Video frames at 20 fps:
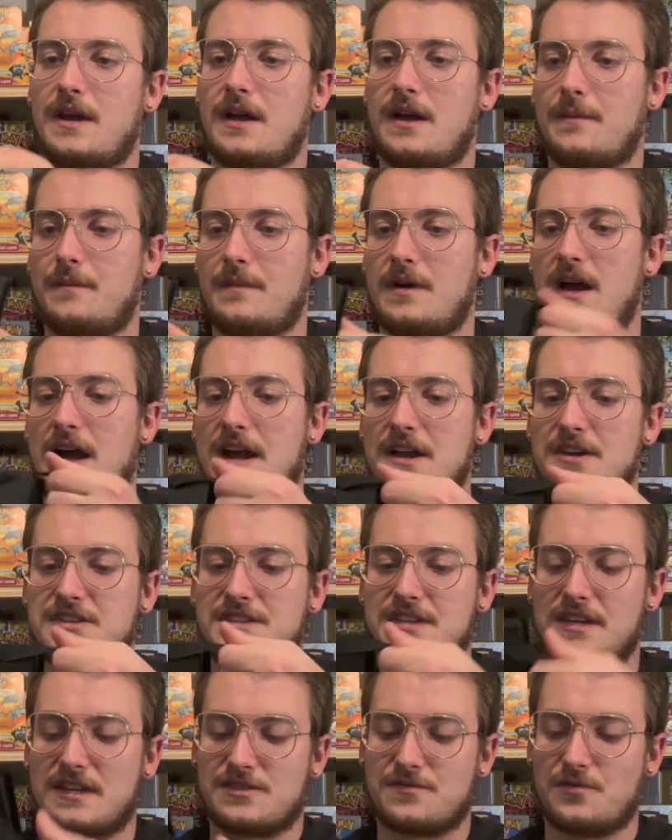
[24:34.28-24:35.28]
um, I just
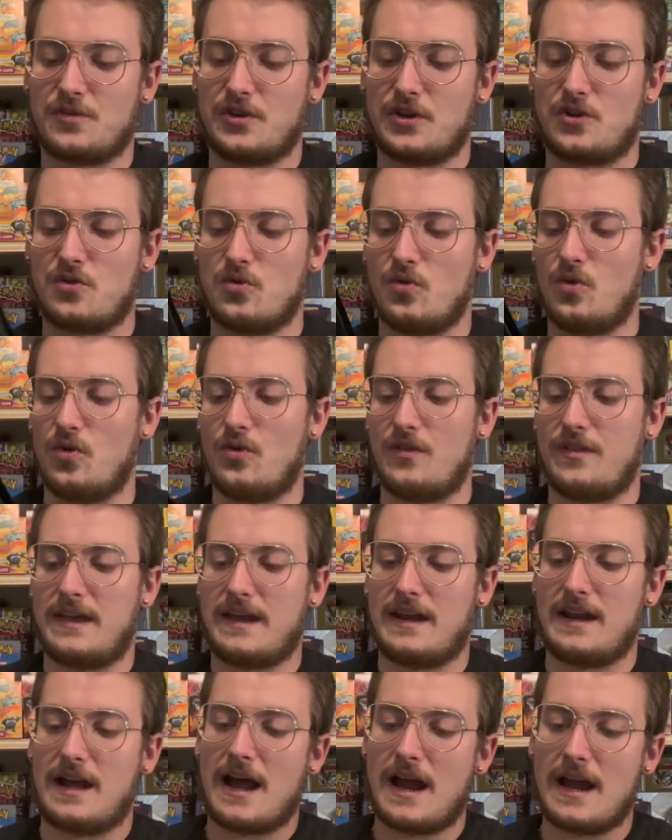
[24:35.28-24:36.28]
think it's really cool
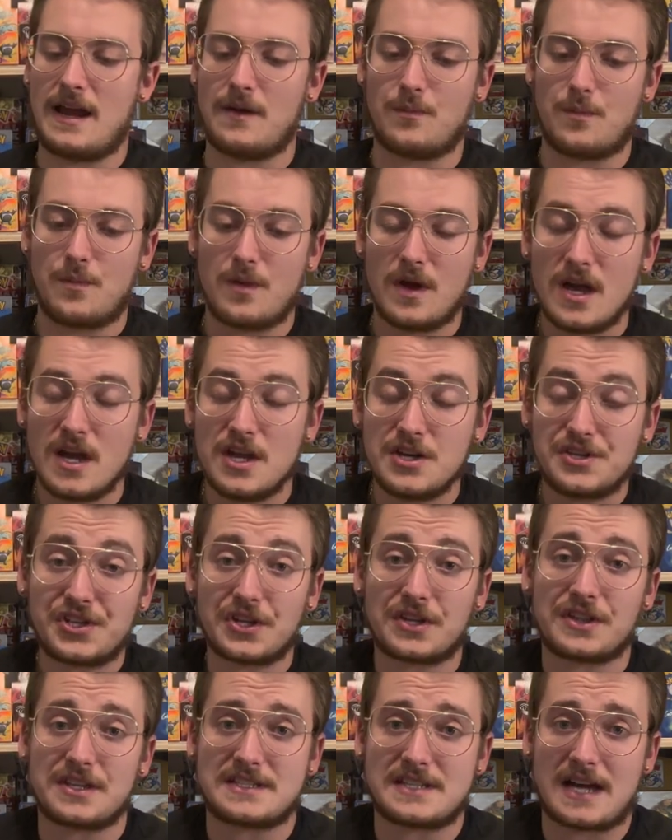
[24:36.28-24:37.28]
that I
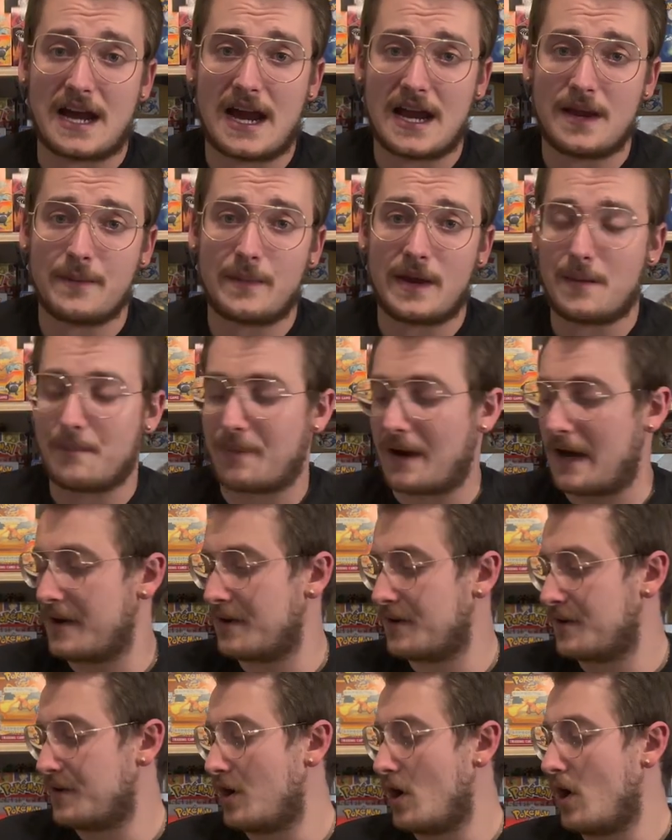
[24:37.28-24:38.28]
took the time and
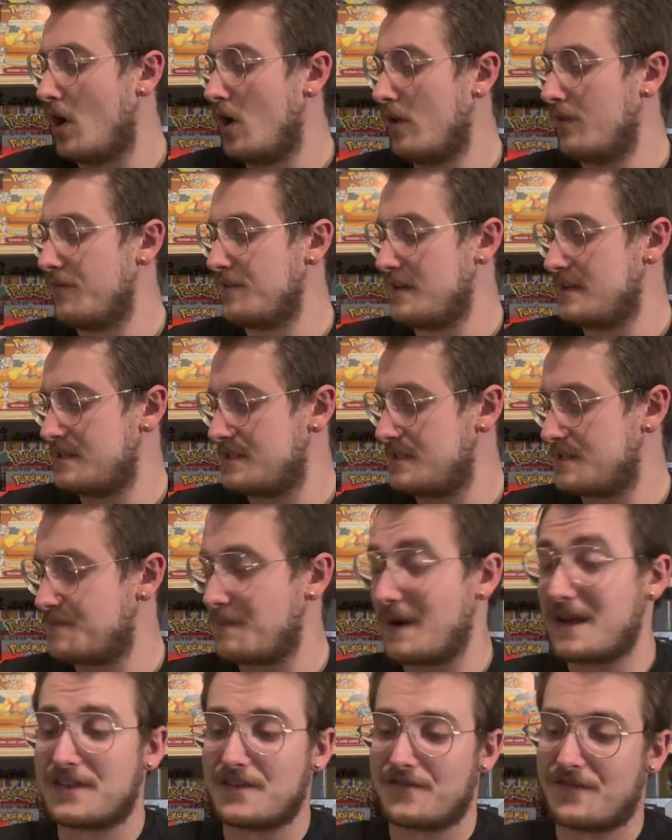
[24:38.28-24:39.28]
bindered all of these,
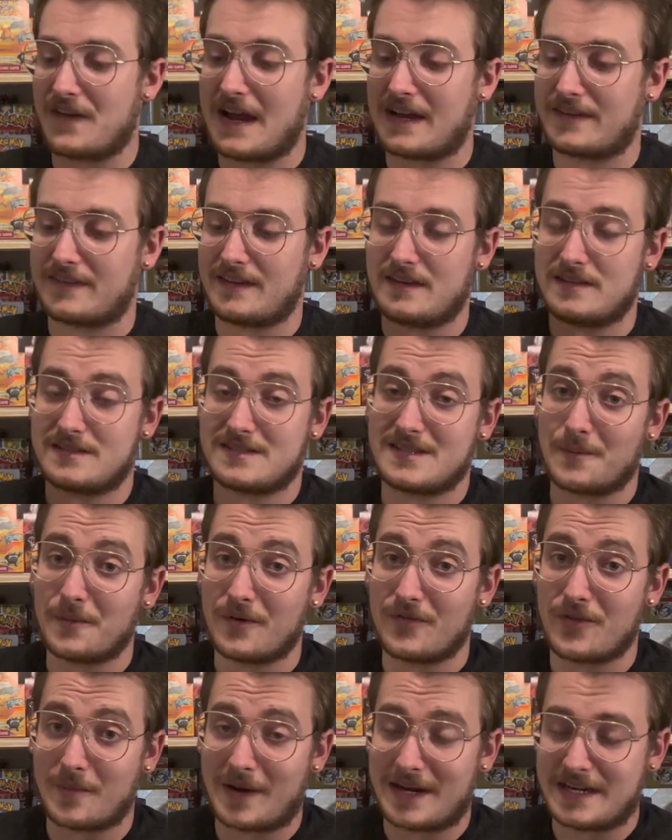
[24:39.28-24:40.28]
despite the fact that some
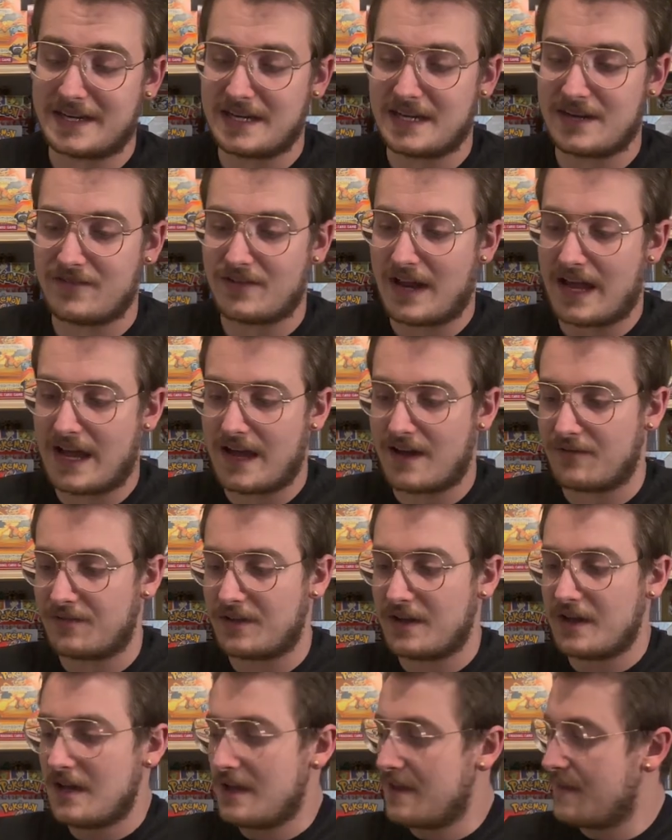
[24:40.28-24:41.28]
of them I didn't even have
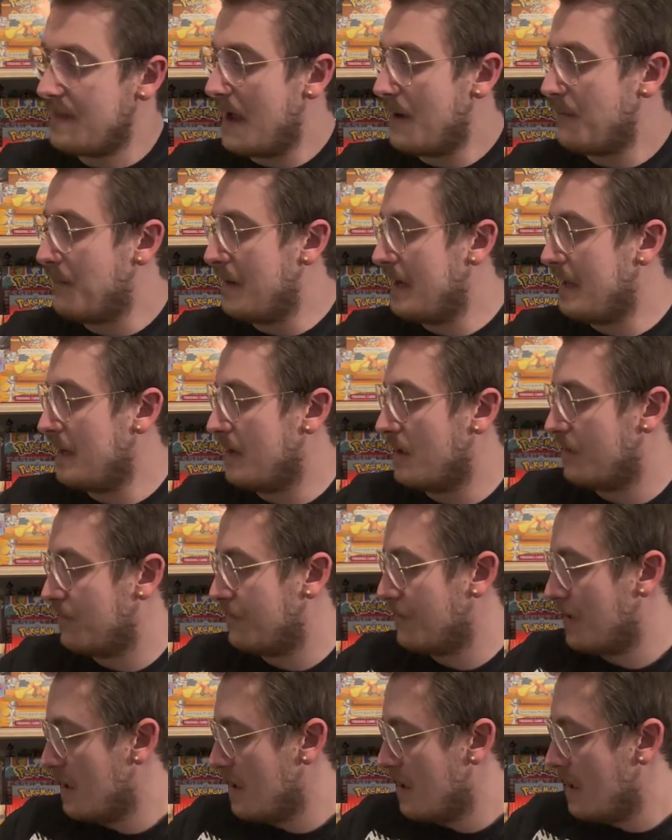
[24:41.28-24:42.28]
that many of.
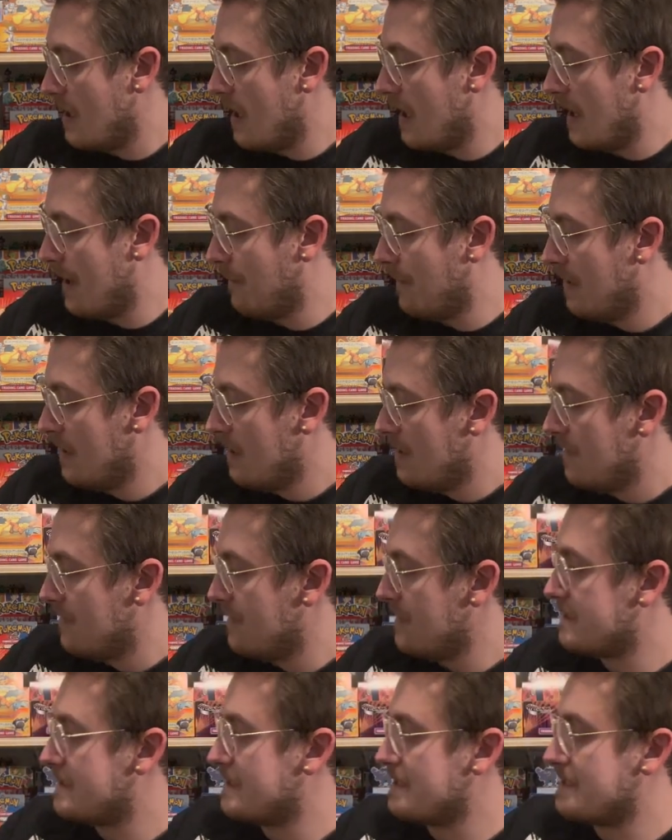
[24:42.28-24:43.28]
Um,
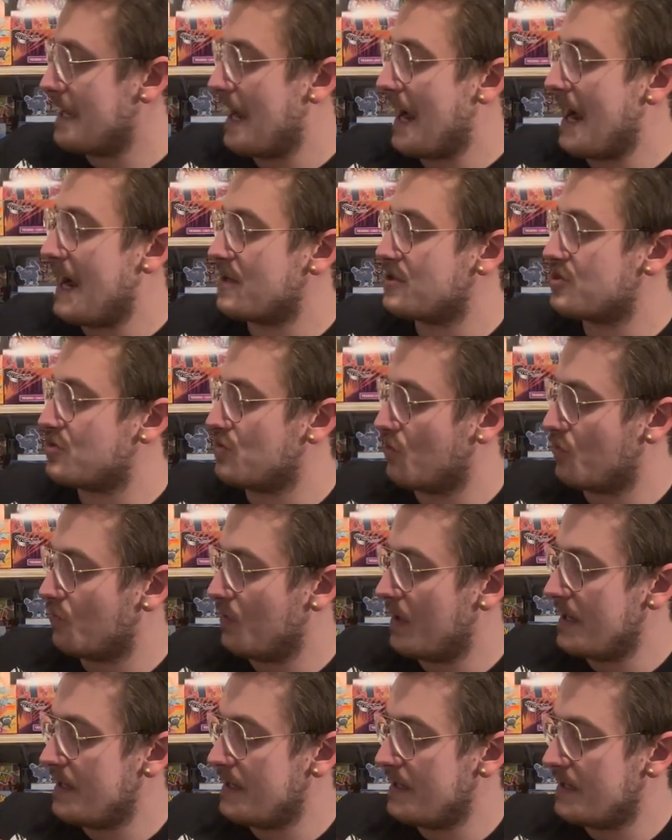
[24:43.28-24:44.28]
this is Astral
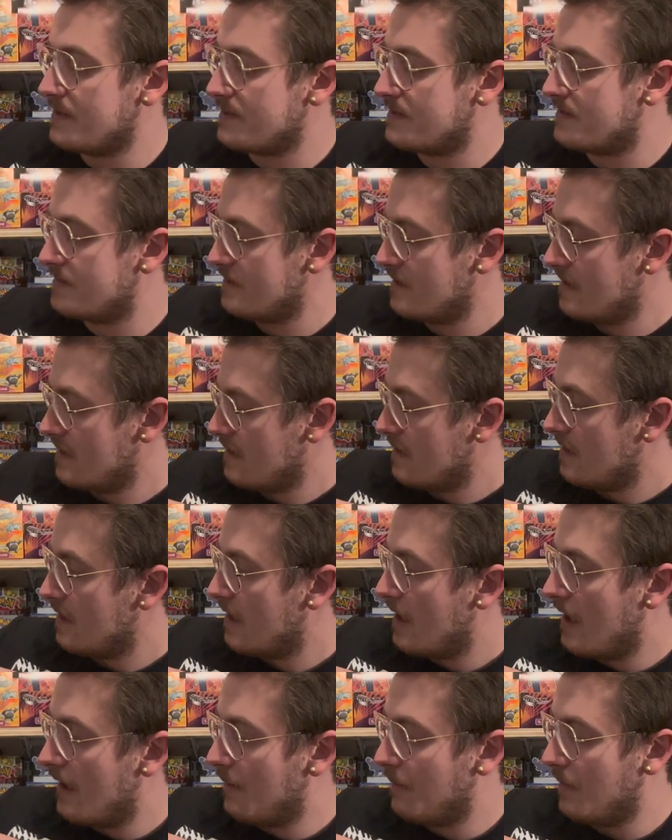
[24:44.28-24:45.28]
Radiance,
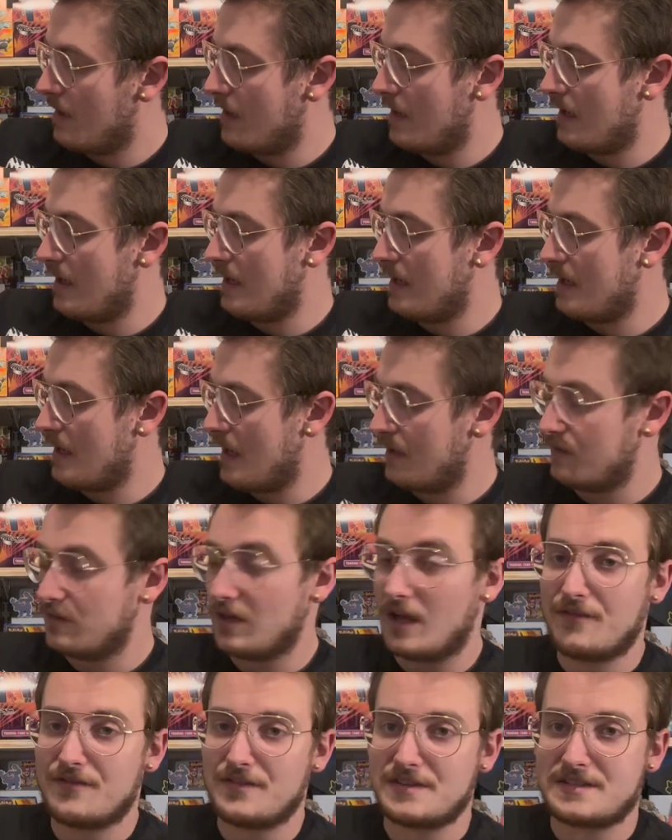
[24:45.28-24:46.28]
um, and I
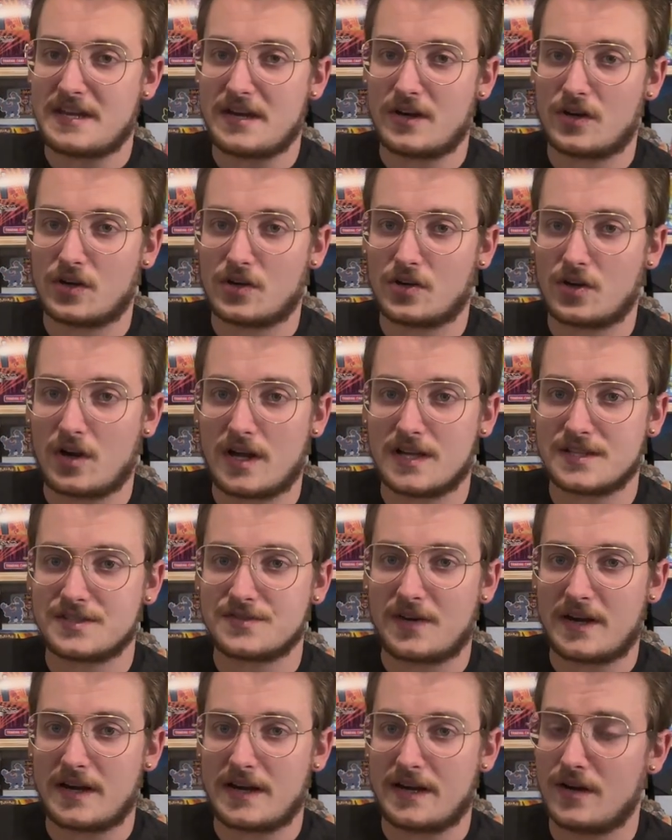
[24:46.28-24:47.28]
love this
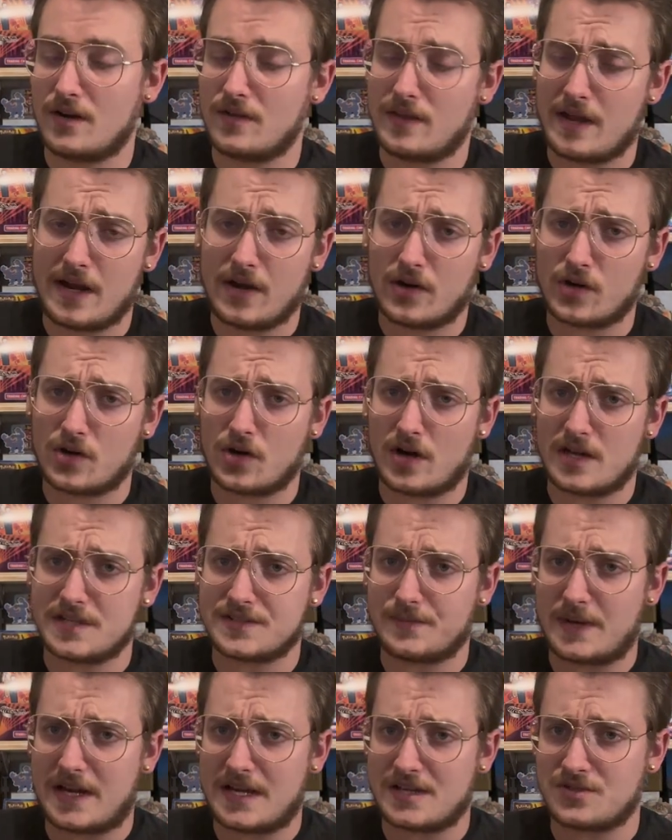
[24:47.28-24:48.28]
Heracross right here. The Heracross
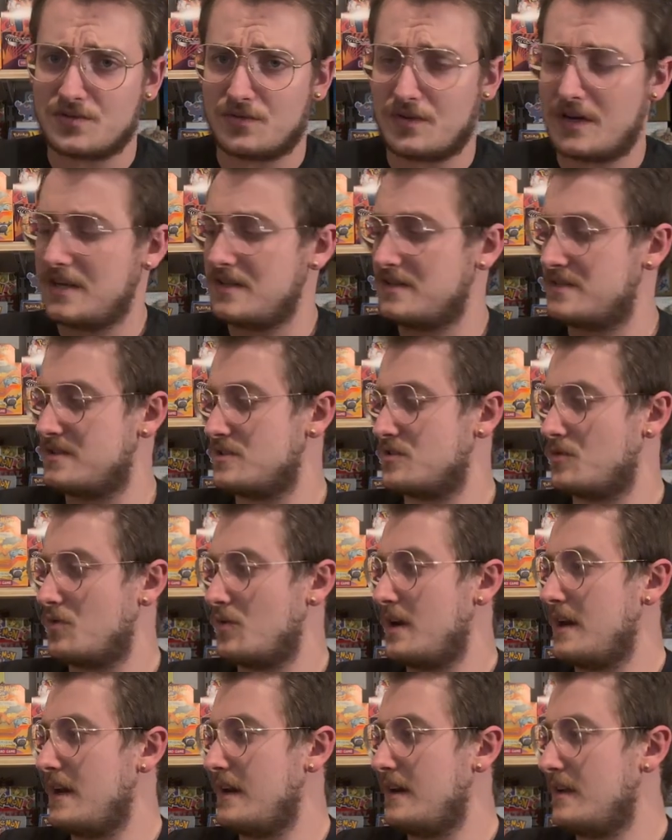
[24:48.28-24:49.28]
from Astral Radiance is
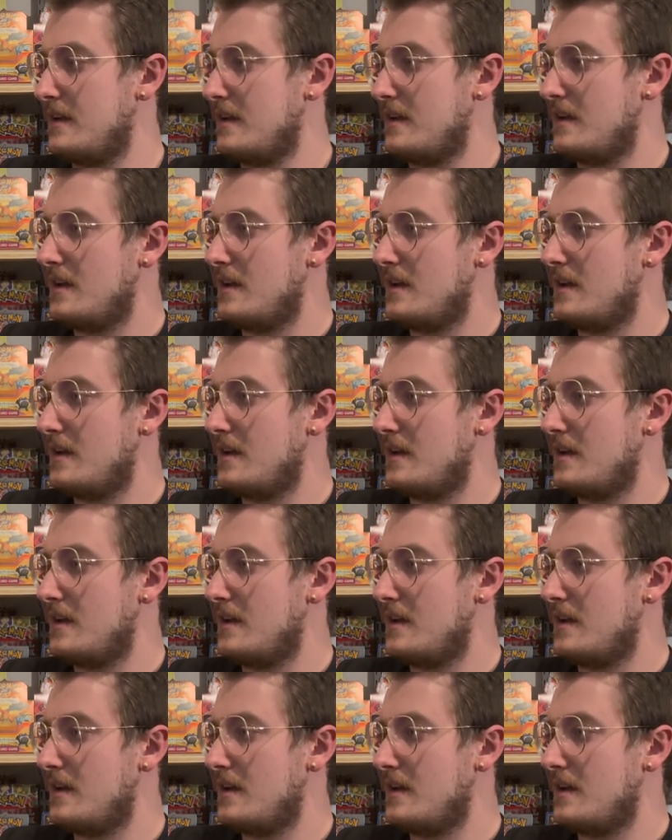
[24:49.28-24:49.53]
great.